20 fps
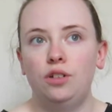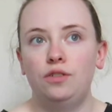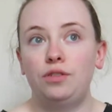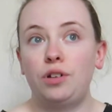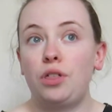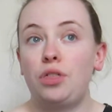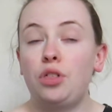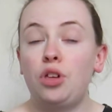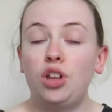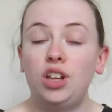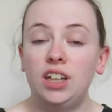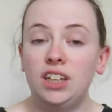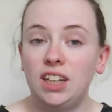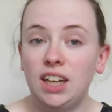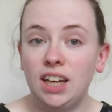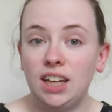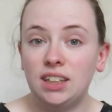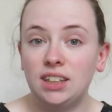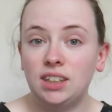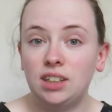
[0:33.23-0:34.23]
for 30
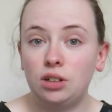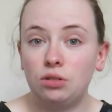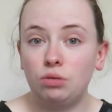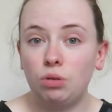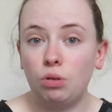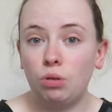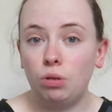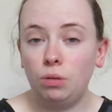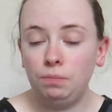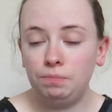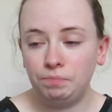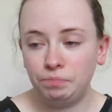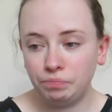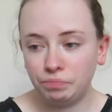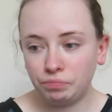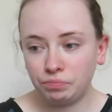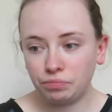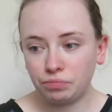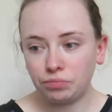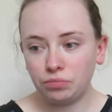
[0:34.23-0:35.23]
days in a row,
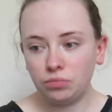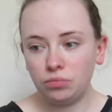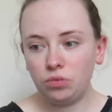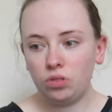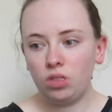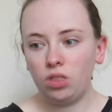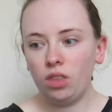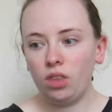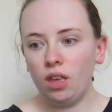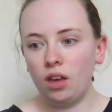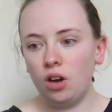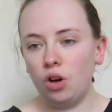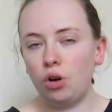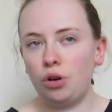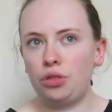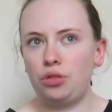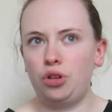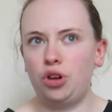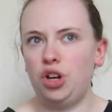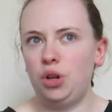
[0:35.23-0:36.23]
or
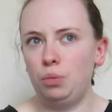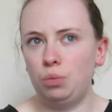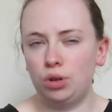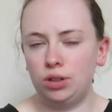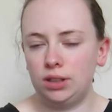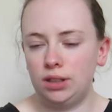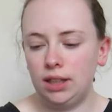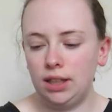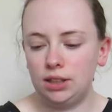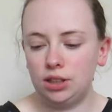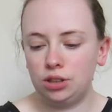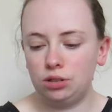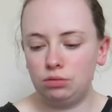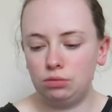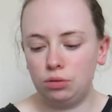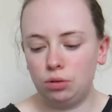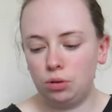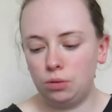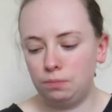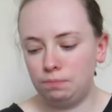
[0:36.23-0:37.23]
31 days in a
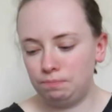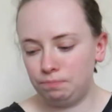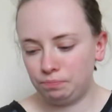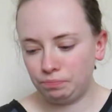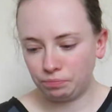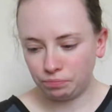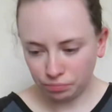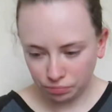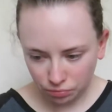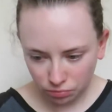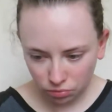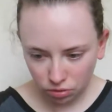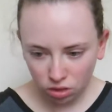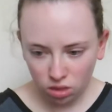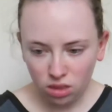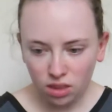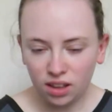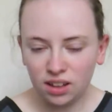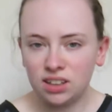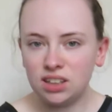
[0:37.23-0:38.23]
row,
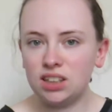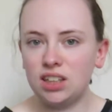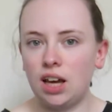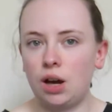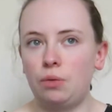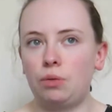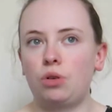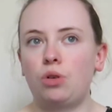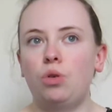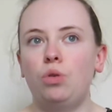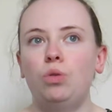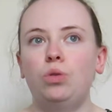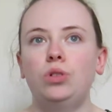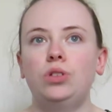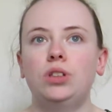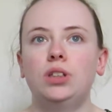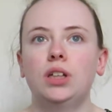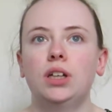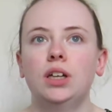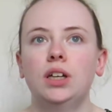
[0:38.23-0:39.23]
to see how it
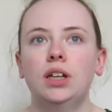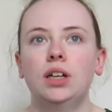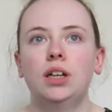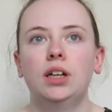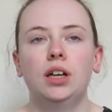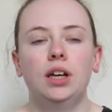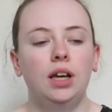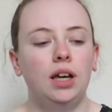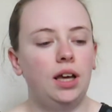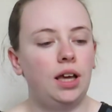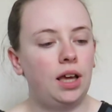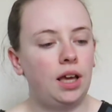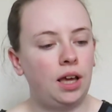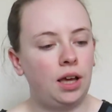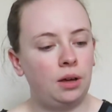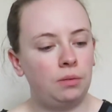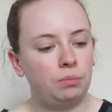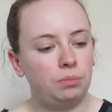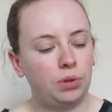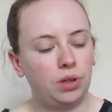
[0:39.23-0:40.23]
goes.
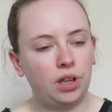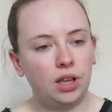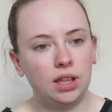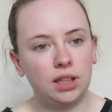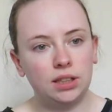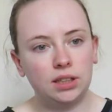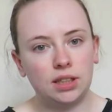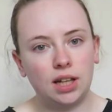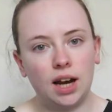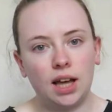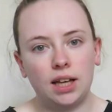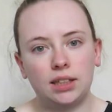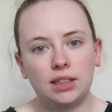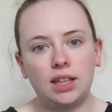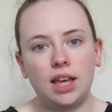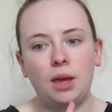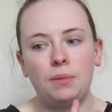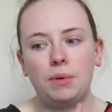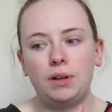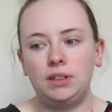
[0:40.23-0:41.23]
Because the last
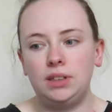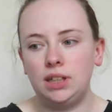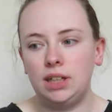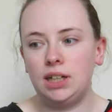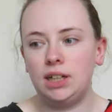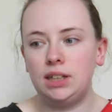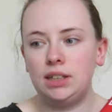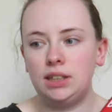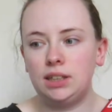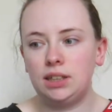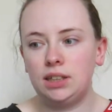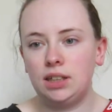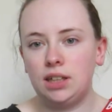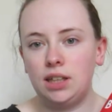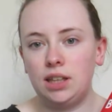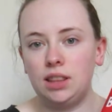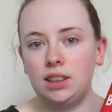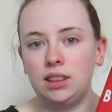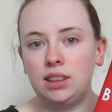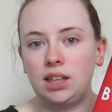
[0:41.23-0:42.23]
time I did
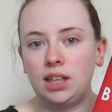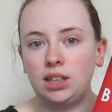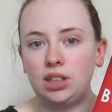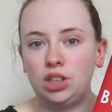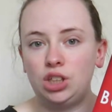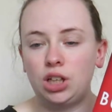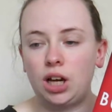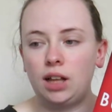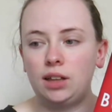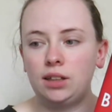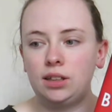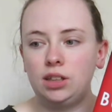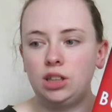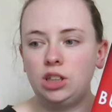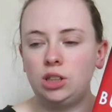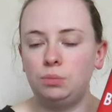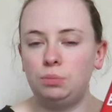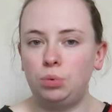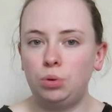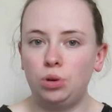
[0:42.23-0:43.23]
this
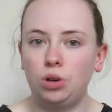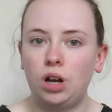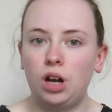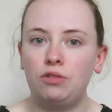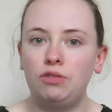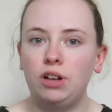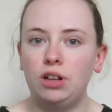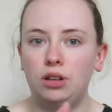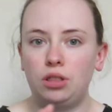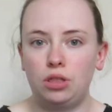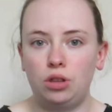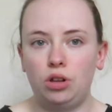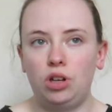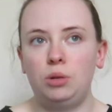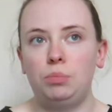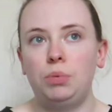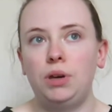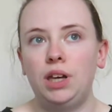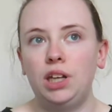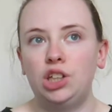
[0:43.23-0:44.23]
challenge, but I read 30
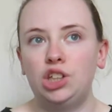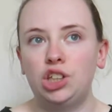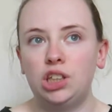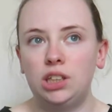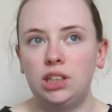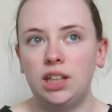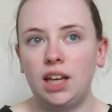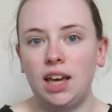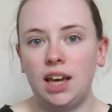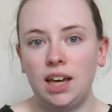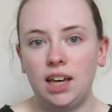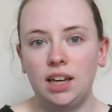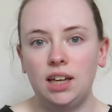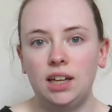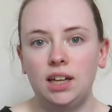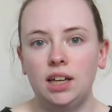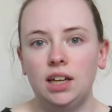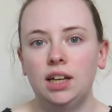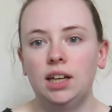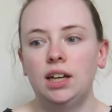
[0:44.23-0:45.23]
pages a day,
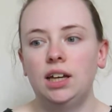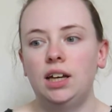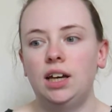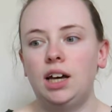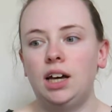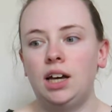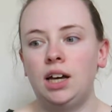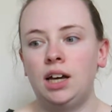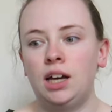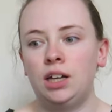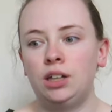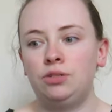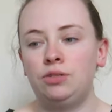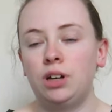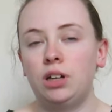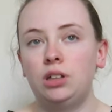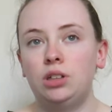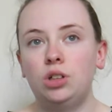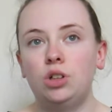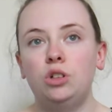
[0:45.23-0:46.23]
I
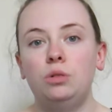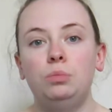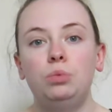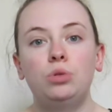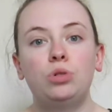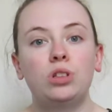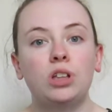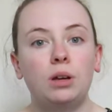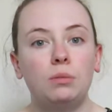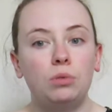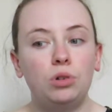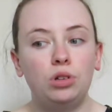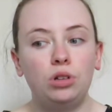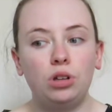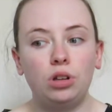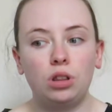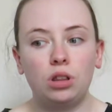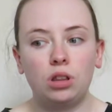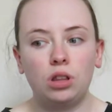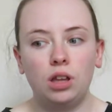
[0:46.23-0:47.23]
read 2 books that month,